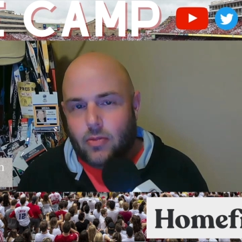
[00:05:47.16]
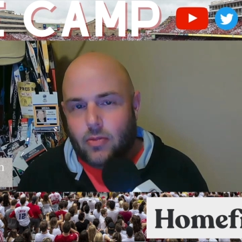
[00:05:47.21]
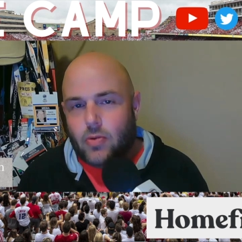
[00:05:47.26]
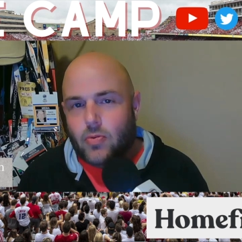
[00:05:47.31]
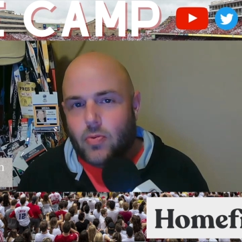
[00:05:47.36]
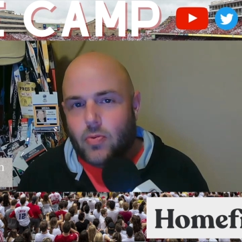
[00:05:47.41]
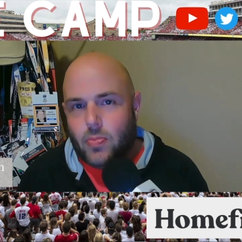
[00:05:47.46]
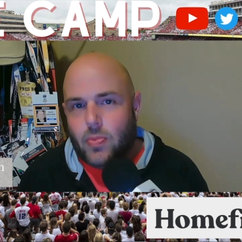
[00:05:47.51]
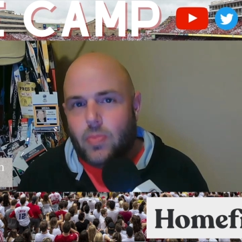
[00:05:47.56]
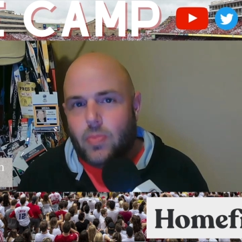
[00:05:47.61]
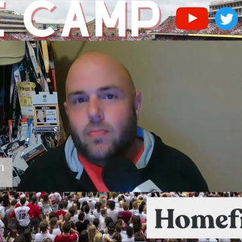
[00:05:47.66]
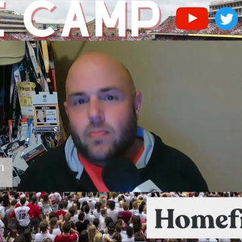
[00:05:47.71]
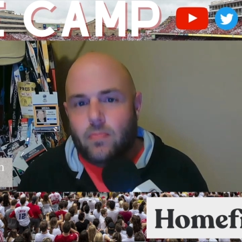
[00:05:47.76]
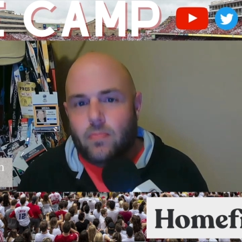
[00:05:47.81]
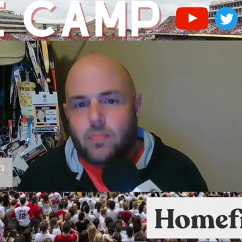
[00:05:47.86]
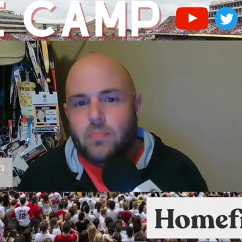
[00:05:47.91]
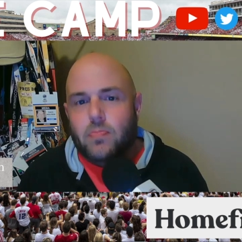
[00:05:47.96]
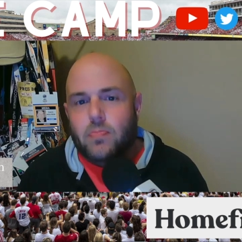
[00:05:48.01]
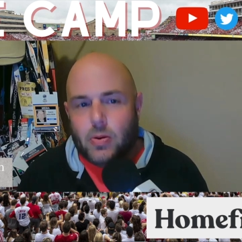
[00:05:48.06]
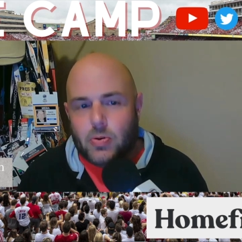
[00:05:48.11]
there
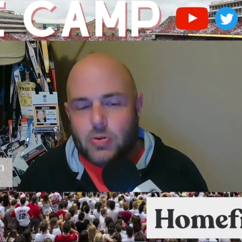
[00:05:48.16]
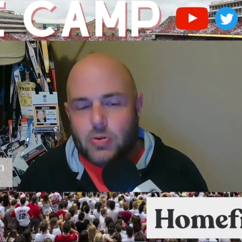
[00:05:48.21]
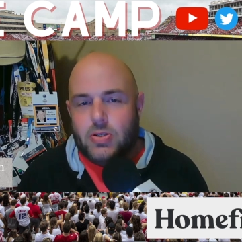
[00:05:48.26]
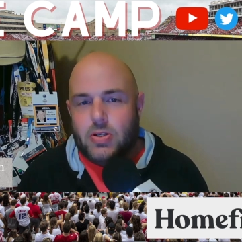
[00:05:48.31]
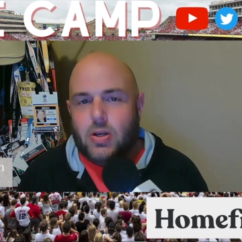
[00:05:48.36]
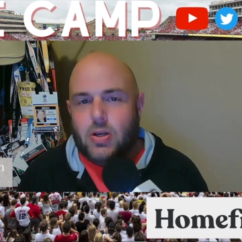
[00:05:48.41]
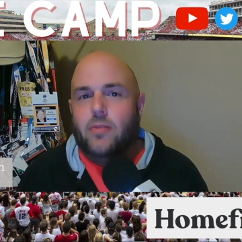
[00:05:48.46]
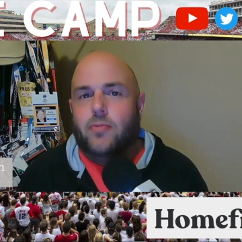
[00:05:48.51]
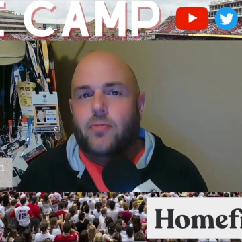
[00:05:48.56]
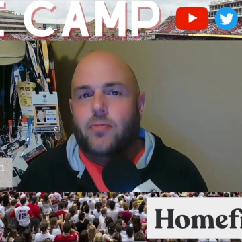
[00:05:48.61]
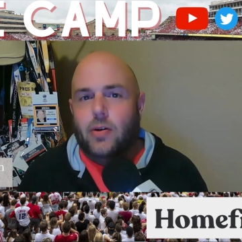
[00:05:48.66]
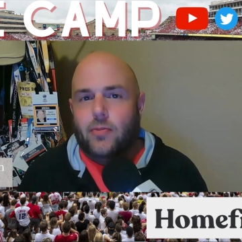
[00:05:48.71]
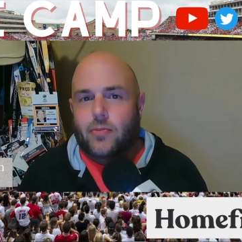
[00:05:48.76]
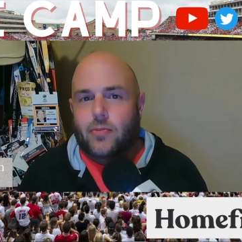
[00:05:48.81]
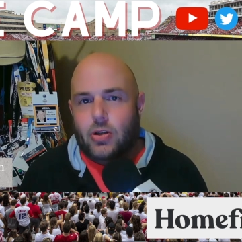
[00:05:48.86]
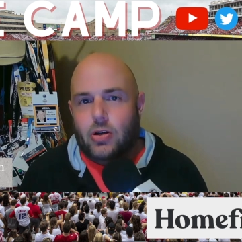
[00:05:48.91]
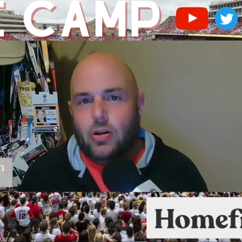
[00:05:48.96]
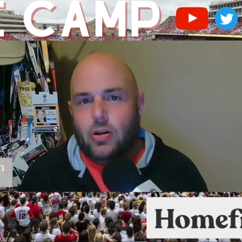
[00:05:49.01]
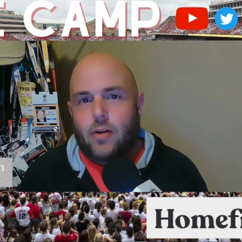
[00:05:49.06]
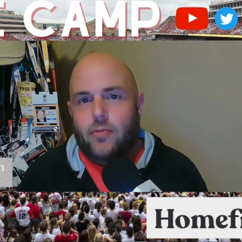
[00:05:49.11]
there was a ton of fun for
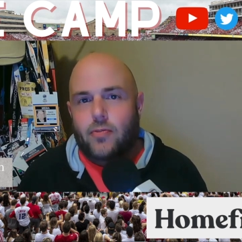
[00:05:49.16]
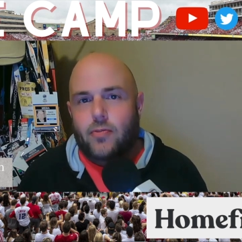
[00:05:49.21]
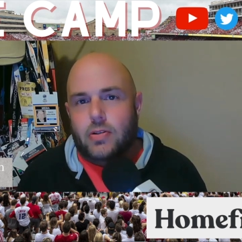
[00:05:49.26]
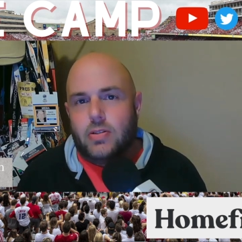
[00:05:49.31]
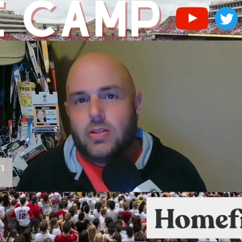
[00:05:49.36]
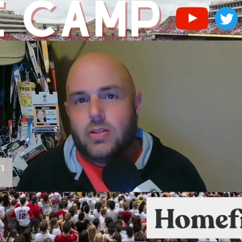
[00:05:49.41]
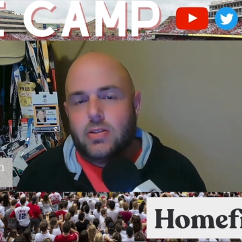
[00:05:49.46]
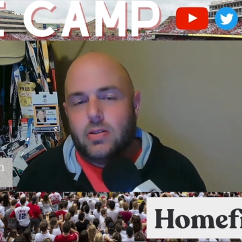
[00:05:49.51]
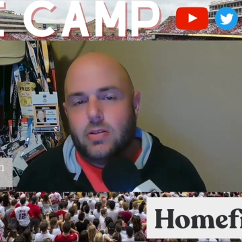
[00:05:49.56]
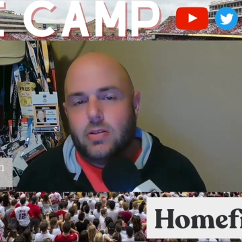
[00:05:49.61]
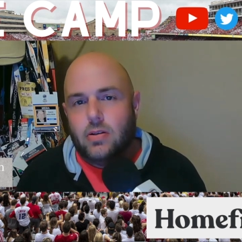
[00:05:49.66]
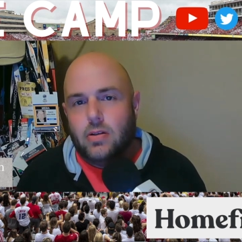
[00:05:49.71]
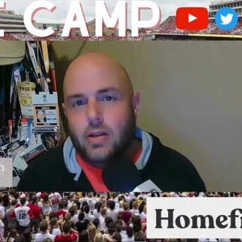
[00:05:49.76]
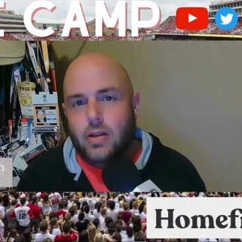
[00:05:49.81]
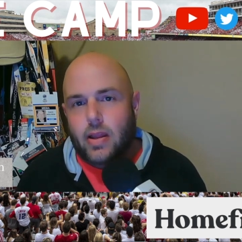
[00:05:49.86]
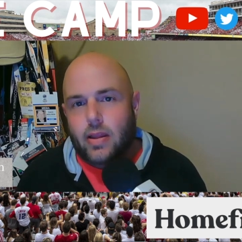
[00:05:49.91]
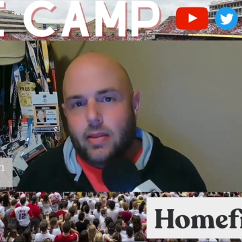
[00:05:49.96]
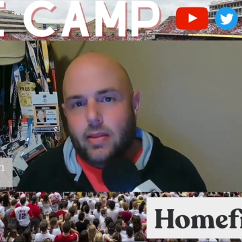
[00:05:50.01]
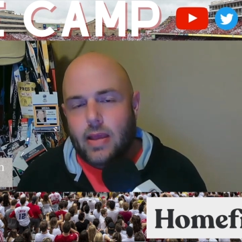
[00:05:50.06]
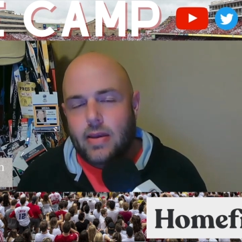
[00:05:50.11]
the offense,
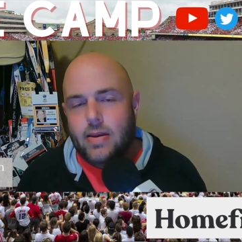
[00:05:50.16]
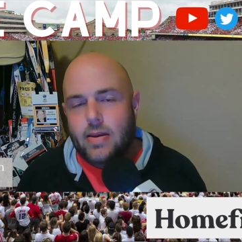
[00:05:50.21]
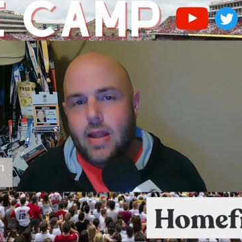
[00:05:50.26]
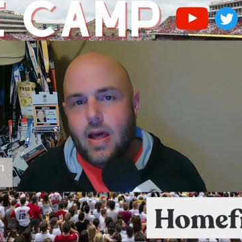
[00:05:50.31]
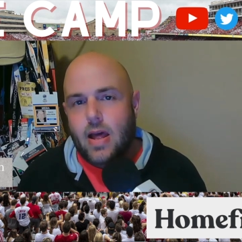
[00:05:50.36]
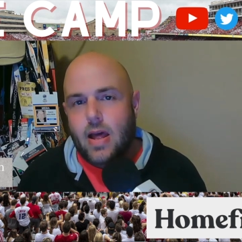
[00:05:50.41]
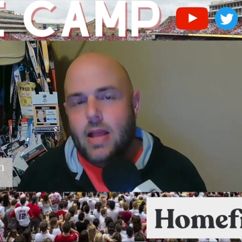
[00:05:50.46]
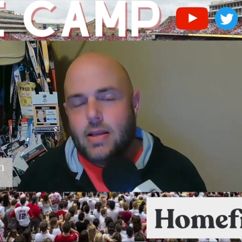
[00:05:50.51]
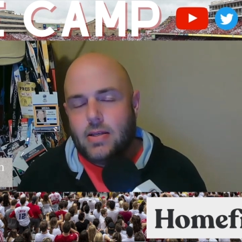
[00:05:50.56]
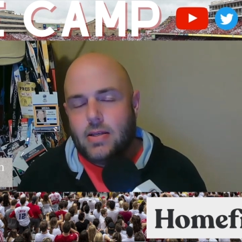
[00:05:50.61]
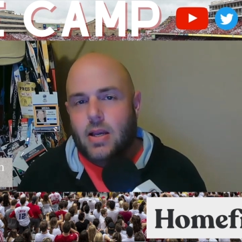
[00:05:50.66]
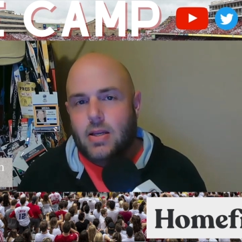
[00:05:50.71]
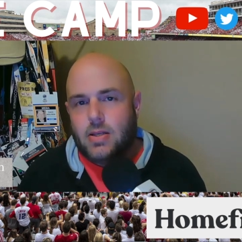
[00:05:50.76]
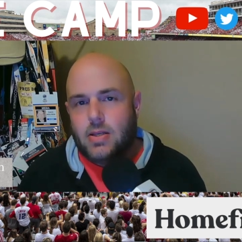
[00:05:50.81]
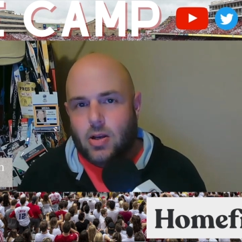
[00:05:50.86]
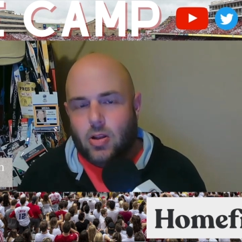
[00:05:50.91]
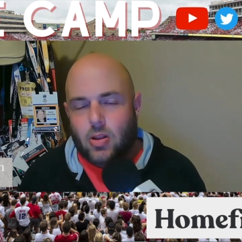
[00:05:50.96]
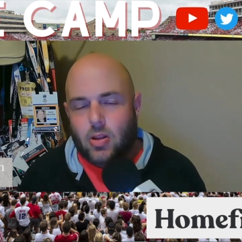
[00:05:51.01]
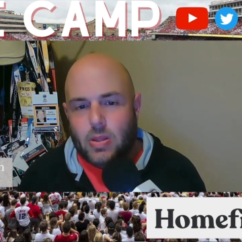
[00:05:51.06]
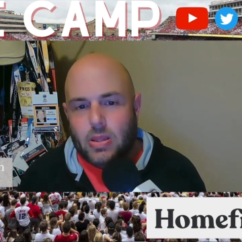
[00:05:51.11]
and that hasn't
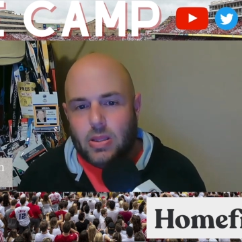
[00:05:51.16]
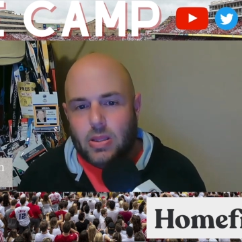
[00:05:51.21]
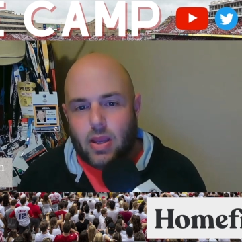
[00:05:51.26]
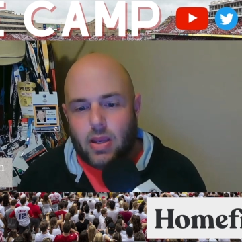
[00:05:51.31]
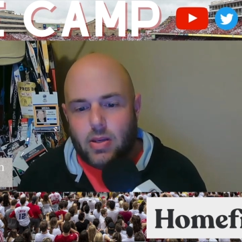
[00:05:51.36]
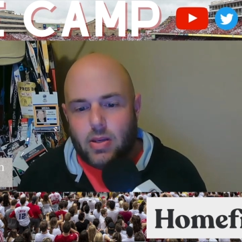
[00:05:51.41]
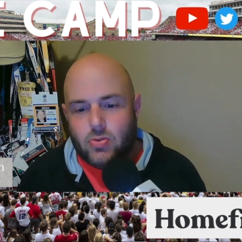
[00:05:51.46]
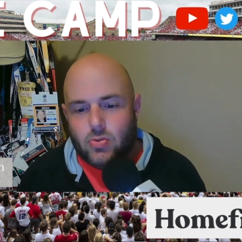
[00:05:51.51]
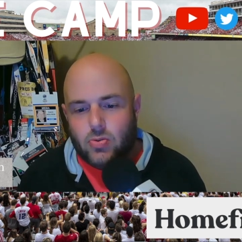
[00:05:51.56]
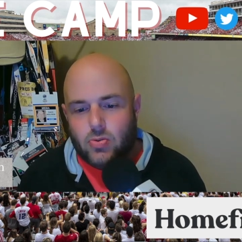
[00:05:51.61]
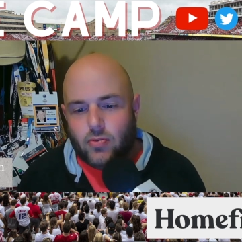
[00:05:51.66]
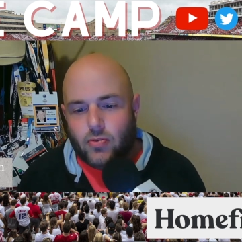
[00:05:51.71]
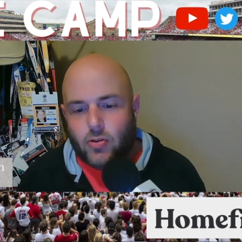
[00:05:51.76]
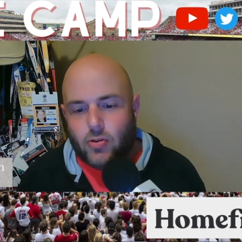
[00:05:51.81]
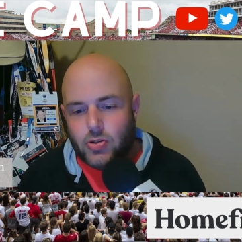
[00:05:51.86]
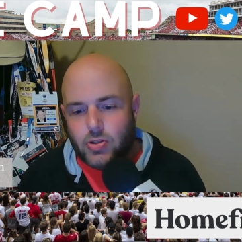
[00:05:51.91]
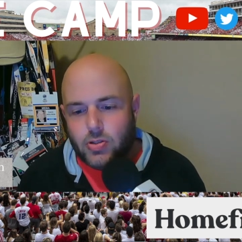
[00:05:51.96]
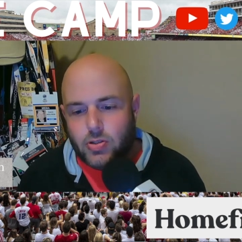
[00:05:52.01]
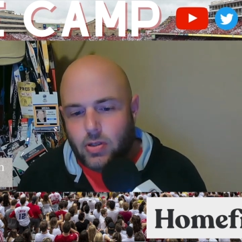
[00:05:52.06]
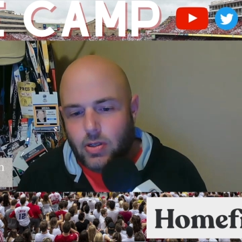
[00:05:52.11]
necessarily been the case through the
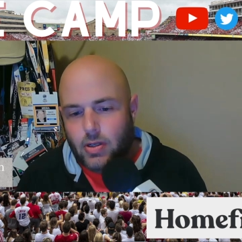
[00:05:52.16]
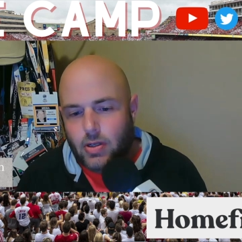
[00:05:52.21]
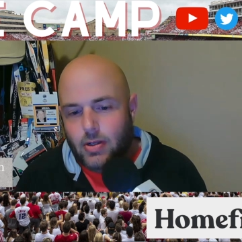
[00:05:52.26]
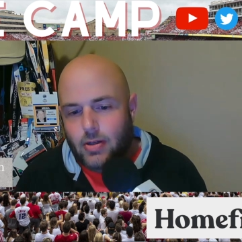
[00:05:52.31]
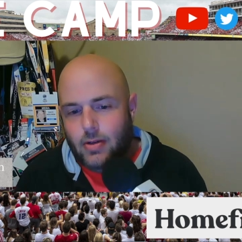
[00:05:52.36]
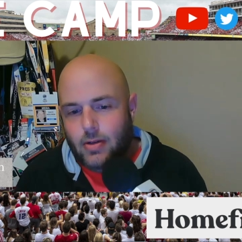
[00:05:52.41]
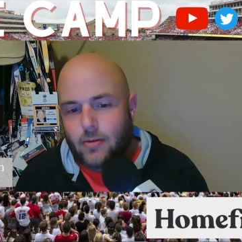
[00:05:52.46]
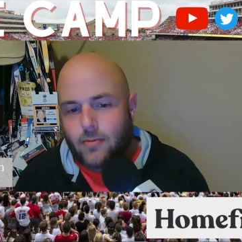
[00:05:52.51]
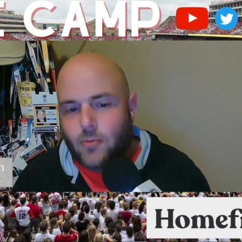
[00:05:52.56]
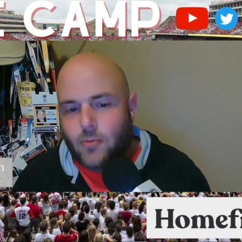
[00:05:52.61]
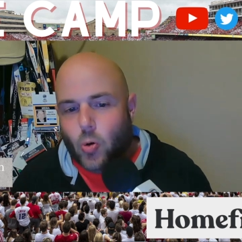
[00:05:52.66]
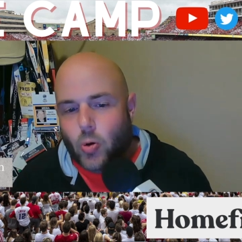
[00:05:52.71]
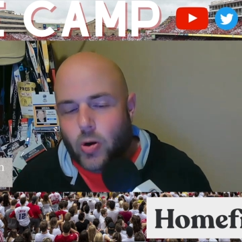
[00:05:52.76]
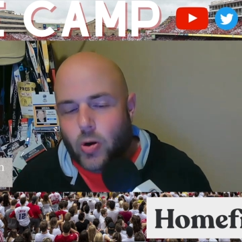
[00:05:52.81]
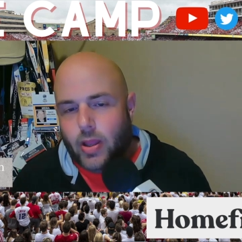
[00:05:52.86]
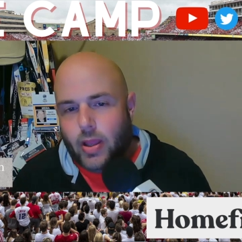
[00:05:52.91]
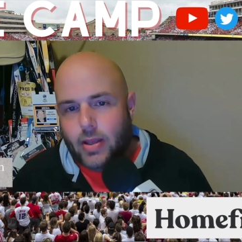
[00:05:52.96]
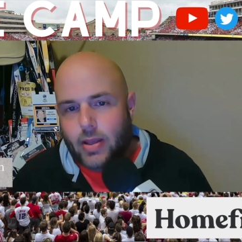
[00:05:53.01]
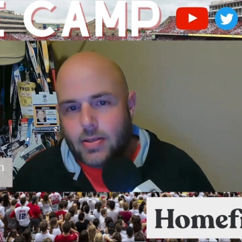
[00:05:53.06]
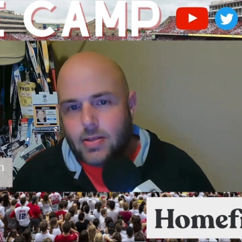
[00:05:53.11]
first four
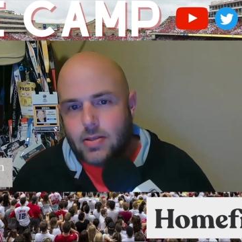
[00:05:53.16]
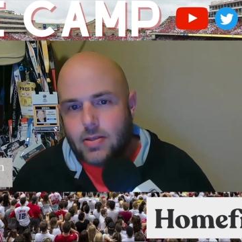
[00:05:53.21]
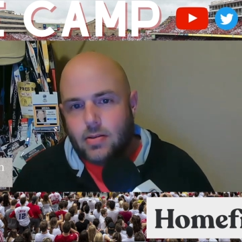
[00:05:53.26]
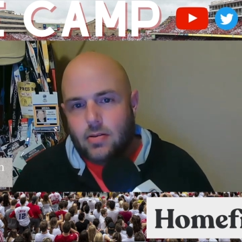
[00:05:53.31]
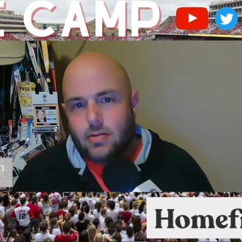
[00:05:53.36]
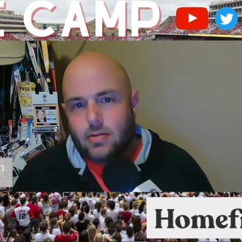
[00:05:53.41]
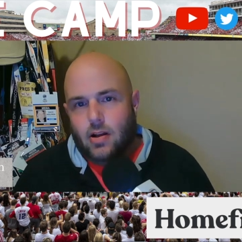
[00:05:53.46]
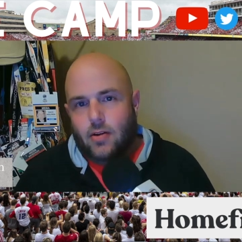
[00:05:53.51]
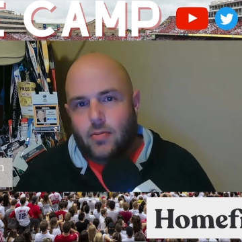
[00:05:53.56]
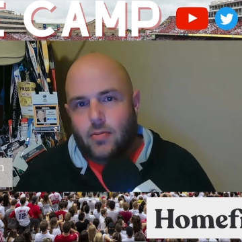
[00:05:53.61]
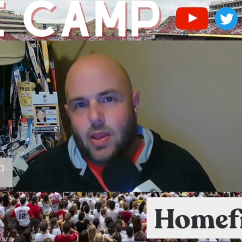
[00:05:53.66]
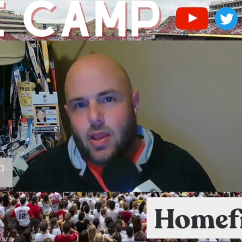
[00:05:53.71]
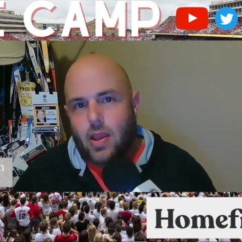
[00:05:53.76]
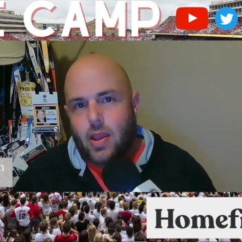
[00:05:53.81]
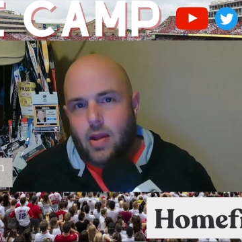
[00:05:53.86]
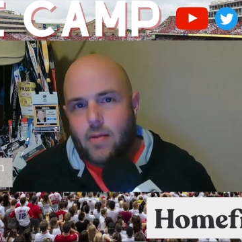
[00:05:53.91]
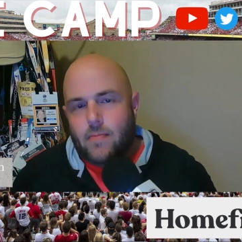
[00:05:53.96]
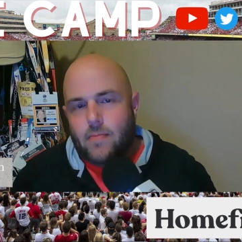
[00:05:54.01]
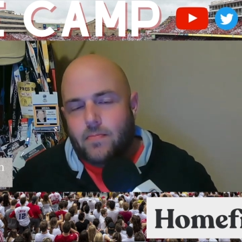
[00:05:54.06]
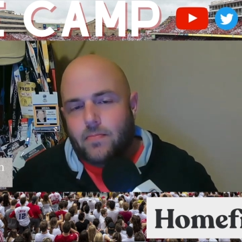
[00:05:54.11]
days of
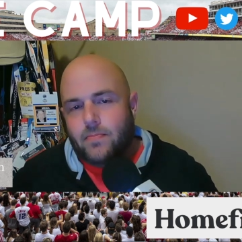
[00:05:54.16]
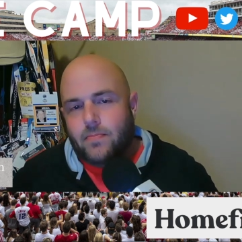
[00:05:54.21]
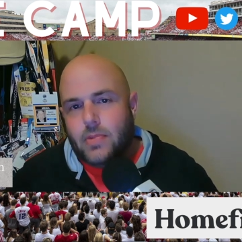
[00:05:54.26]
camp.